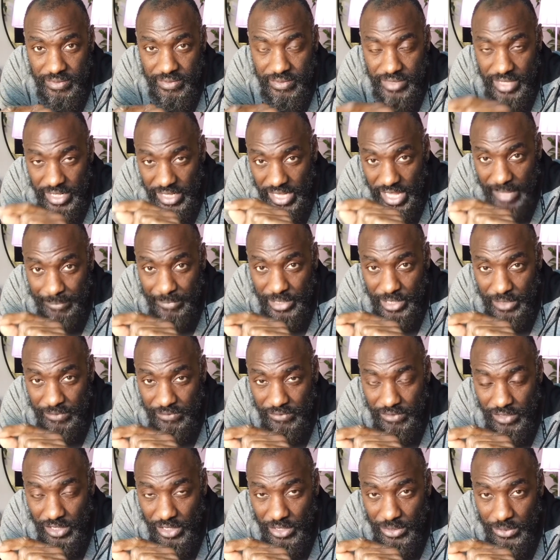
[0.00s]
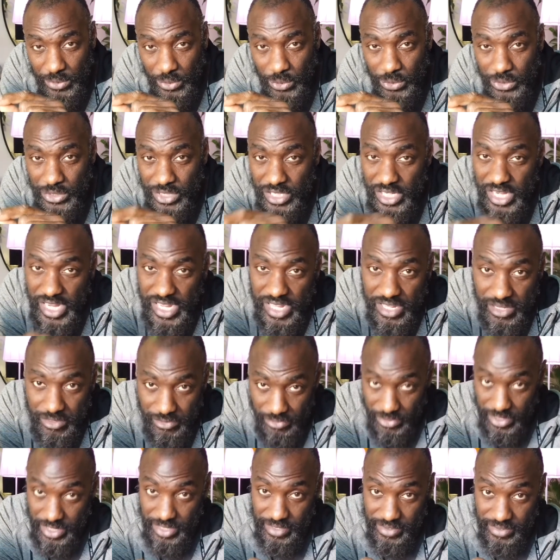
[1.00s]
the laminar flow or
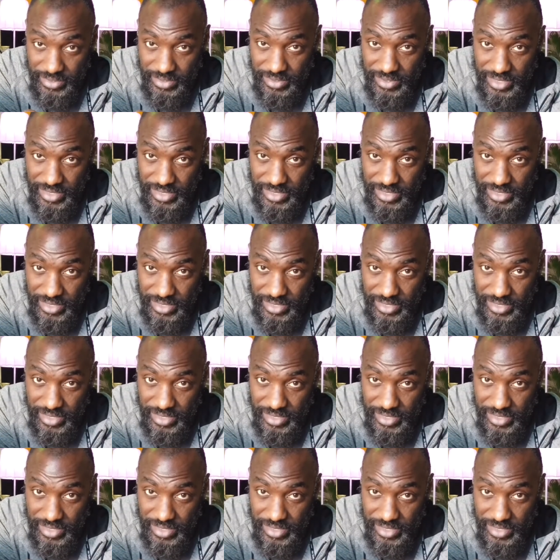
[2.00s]
decrease